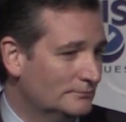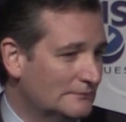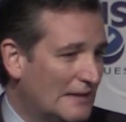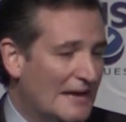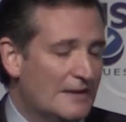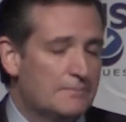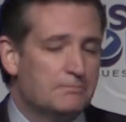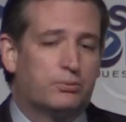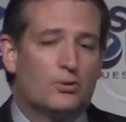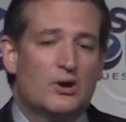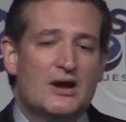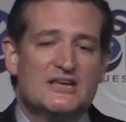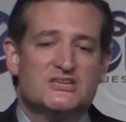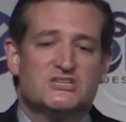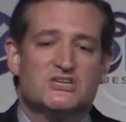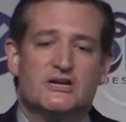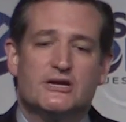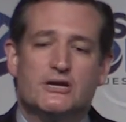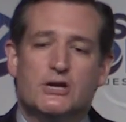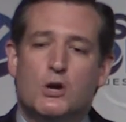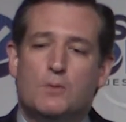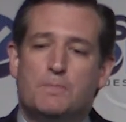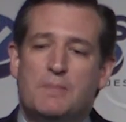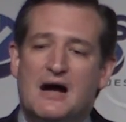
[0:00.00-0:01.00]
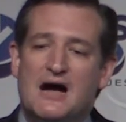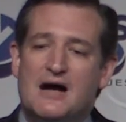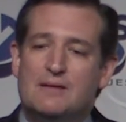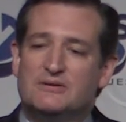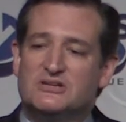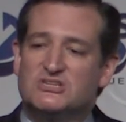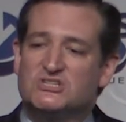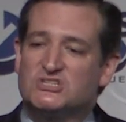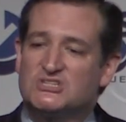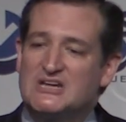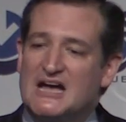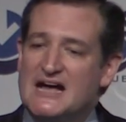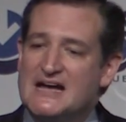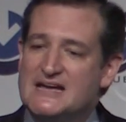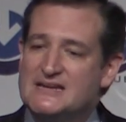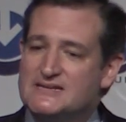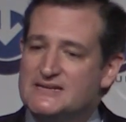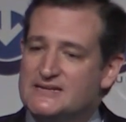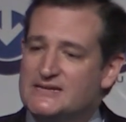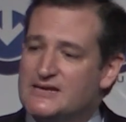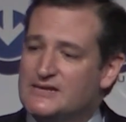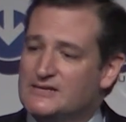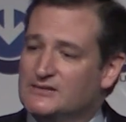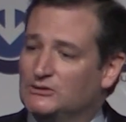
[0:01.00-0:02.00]
And President Obama signed
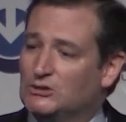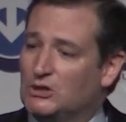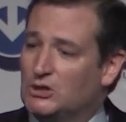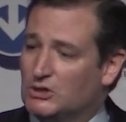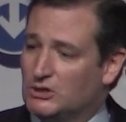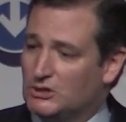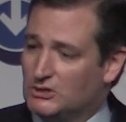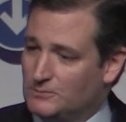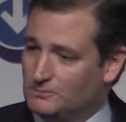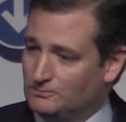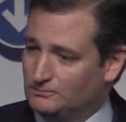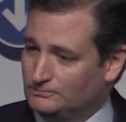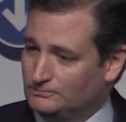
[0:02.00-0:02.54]
it into law.